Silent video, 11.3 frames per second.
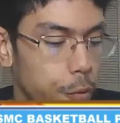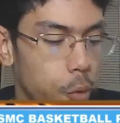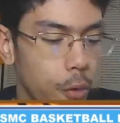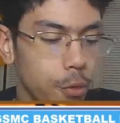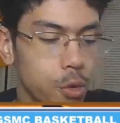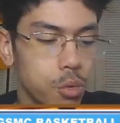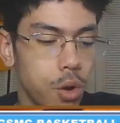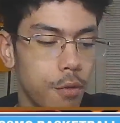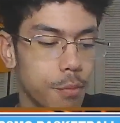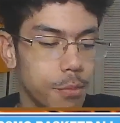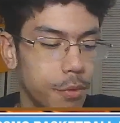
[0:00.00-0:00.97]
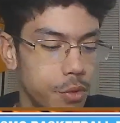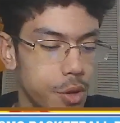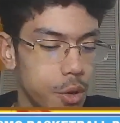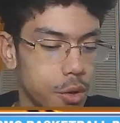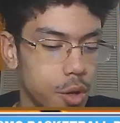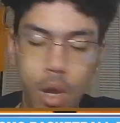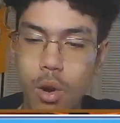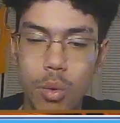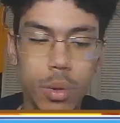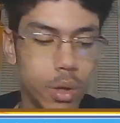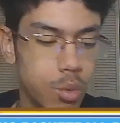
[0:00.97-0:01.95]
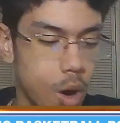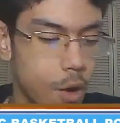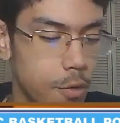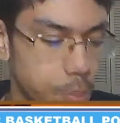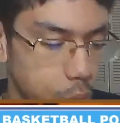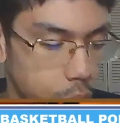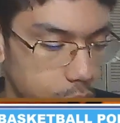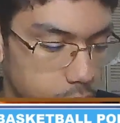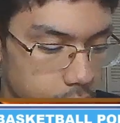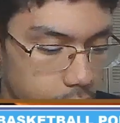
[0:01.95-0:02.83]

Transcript: four for twelve from the field, along with twelve points.